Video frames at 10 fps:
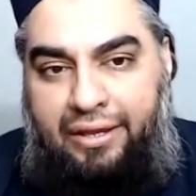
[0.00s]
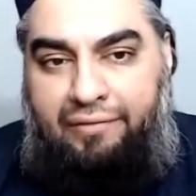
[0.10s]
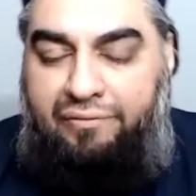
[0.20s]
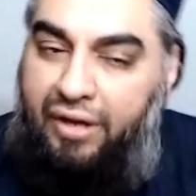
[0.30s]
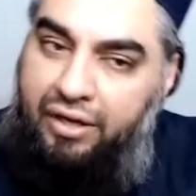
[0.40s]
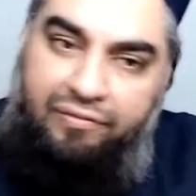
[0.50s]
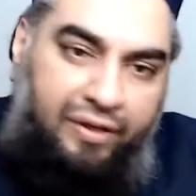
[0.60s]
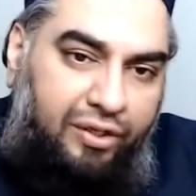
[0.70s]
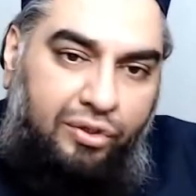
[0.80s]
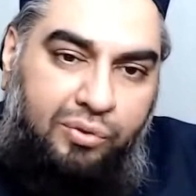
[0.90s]
Very, very
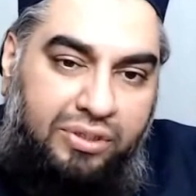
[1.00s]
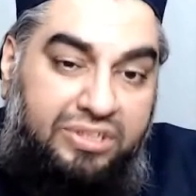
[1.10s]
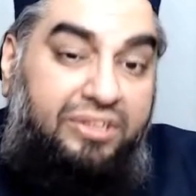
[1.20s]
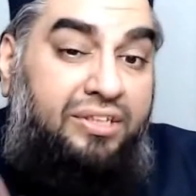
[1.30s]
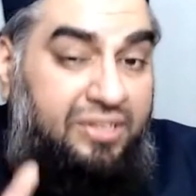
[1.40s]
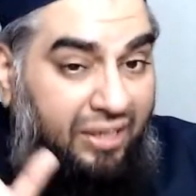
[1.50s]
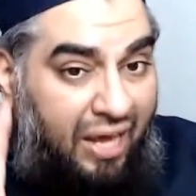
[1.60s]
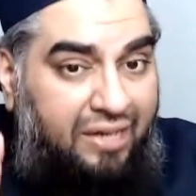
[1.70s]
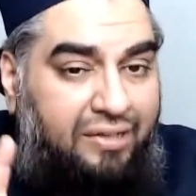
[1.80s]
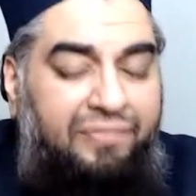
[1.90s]
good question. There's a
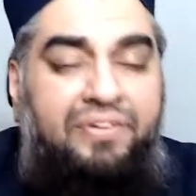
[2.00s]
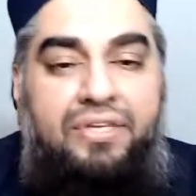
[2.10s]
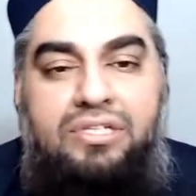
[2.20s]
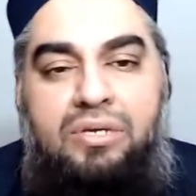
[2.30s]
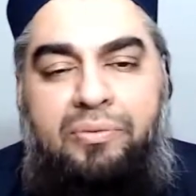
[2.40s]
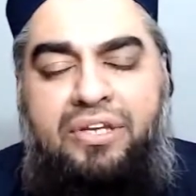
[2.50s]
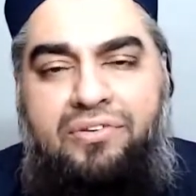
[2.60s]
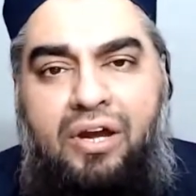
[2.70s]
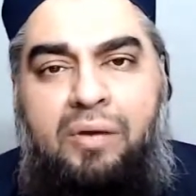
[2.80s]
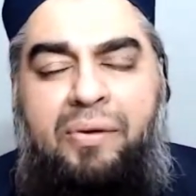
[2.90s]
lot of different things that we can
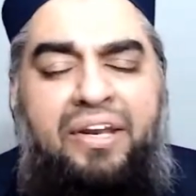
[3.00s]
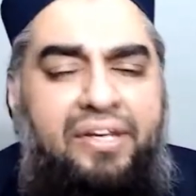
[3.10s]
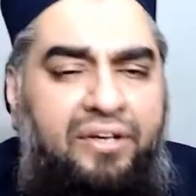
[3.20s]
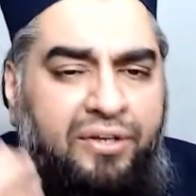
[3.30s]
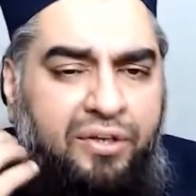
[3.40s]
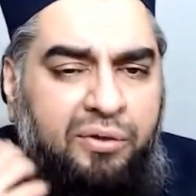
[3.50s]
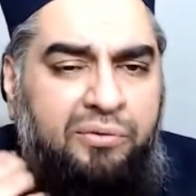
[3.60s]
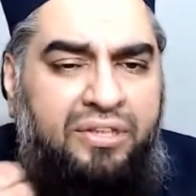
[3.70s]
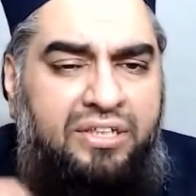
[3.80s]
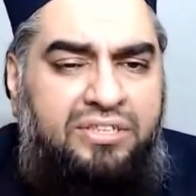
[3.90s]
talk about here. You know,
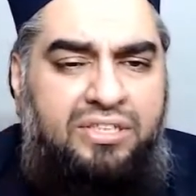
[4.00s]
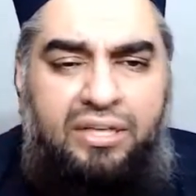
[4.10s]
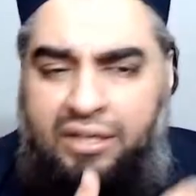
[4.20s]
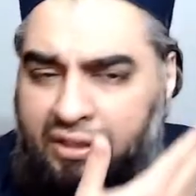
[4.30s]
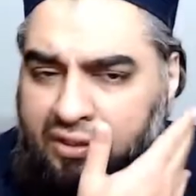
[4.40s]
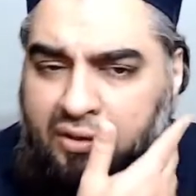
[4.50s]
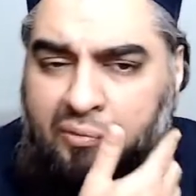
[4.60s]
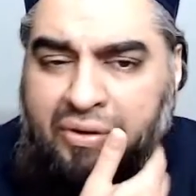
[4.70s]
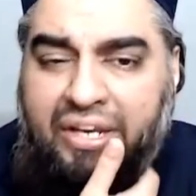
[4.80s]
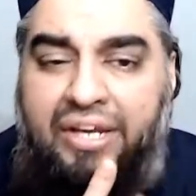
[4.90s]
there's a
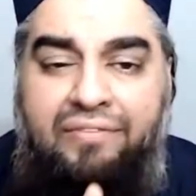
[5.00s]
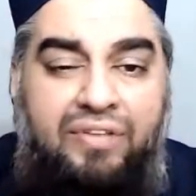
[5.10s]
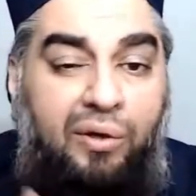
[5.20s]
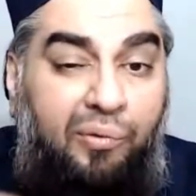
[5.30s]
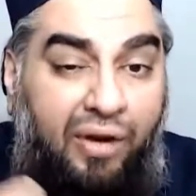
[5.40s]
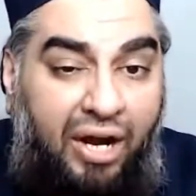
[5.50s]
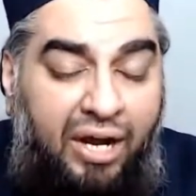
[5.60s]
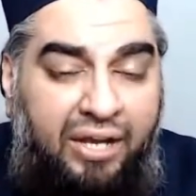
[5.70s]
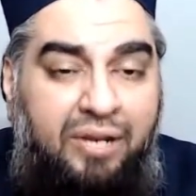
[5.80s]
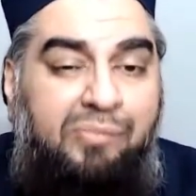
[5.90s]
reading of the
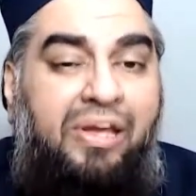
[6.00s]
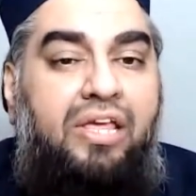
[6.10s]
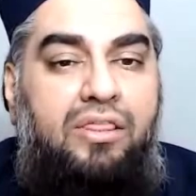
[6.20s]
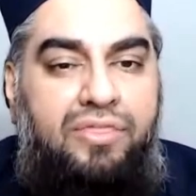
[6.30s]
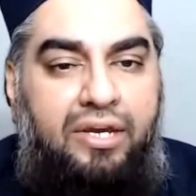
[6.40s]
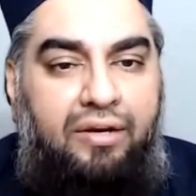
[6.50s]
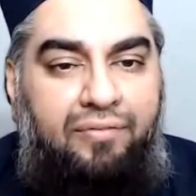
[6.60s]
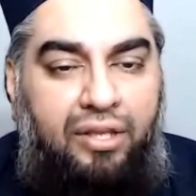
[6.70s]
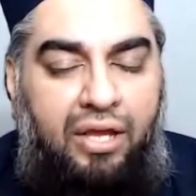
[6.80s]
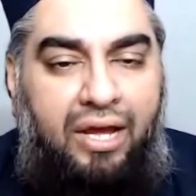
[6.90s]
Quran and making dhikr of
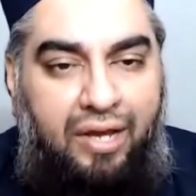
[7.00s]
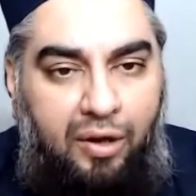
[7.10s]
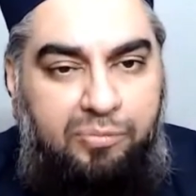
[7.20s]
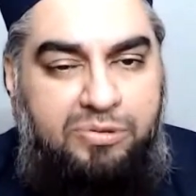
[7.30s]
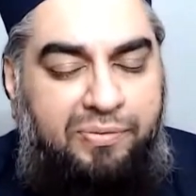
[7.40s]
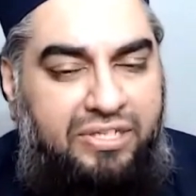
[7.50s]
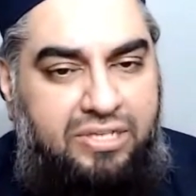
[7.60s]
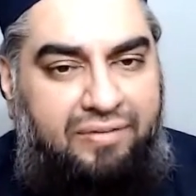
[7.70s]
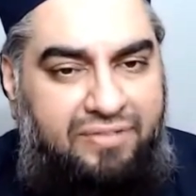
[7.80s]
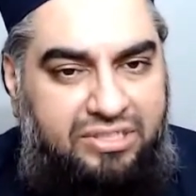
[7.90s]
Allah helps, because
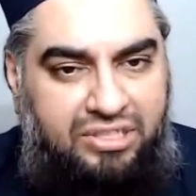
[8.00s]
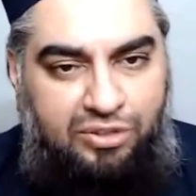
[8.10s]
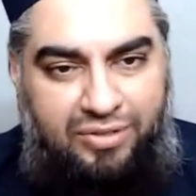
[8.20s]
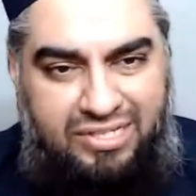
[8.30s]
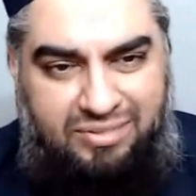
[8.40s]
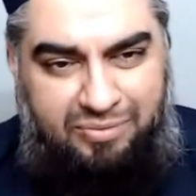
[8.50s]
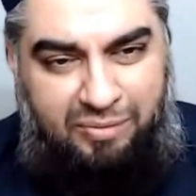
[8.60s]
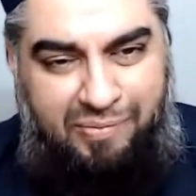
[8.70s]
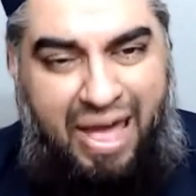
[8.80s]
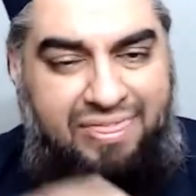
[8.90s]
obviously you got something
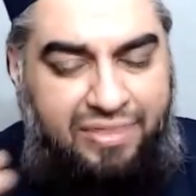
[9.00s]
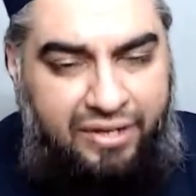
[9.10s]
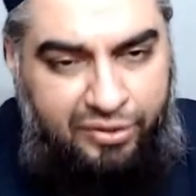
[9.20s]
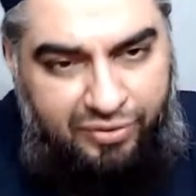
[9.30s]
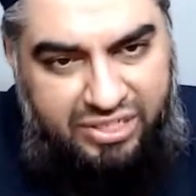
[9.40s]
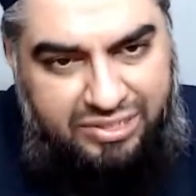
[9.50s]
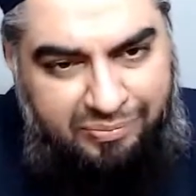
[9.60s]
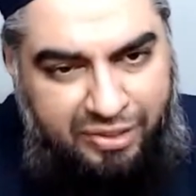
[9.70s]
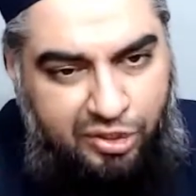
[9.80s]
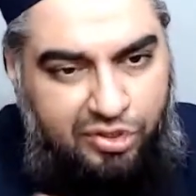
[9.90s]
bad there. You need
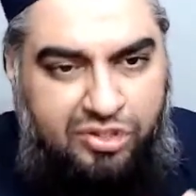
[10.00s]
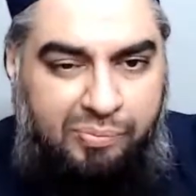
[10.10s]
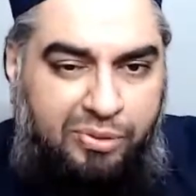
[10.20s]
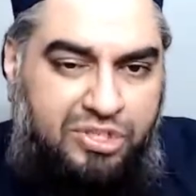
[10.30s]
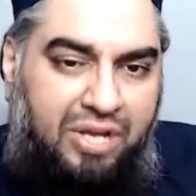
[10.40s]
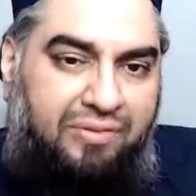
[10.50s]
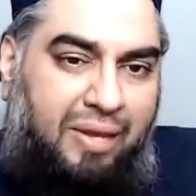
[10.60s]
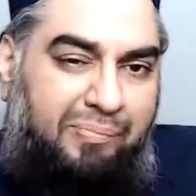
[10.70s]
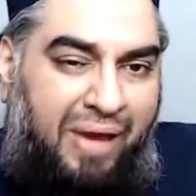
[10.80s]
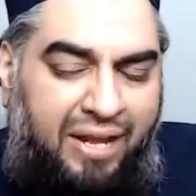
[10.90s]
something good to push out
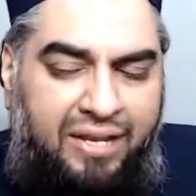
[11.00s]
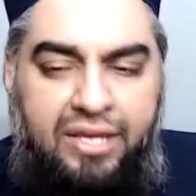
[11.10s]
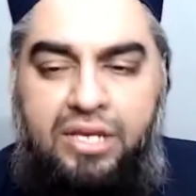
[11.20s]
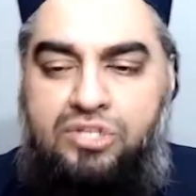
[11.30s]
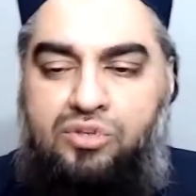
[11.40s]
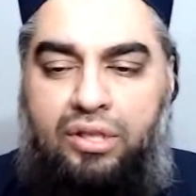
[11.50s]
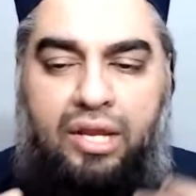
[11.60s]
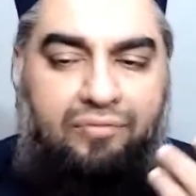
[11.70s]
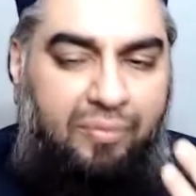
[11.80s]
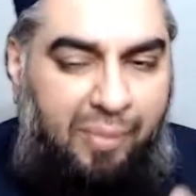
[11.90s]
that bad. So a lot
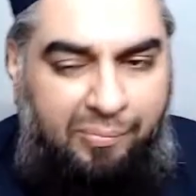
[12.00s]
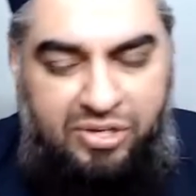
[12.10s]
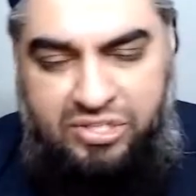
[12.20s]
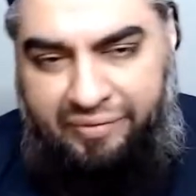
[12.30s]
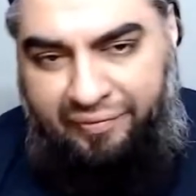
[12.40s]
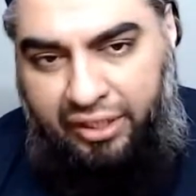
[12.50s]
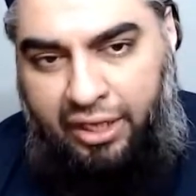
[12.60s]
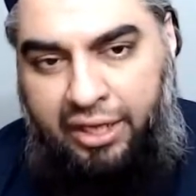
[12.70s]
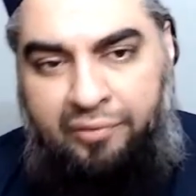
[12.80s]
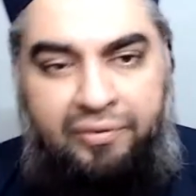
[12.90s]
of remembrance of
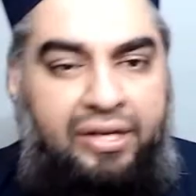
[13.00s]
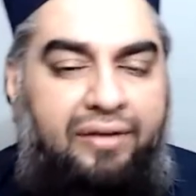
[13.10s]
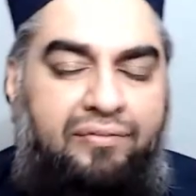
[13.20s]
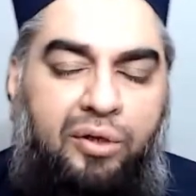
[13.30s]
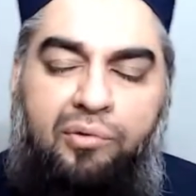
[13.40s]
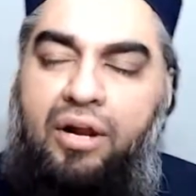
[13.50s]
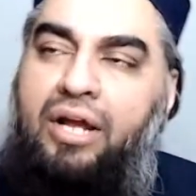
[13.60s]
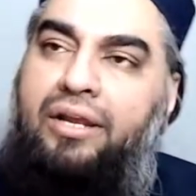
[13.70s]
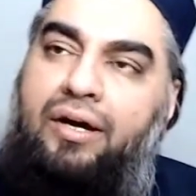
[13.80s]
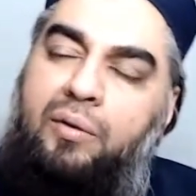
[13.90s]
Allah and reading of the
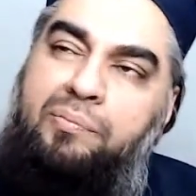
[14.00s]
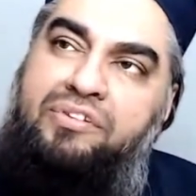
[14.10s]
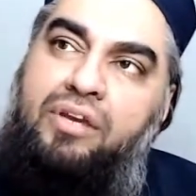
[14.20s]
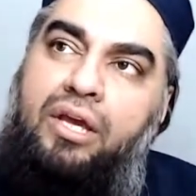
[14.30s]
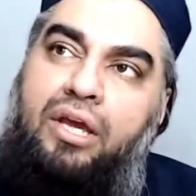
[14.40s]
Quran helps.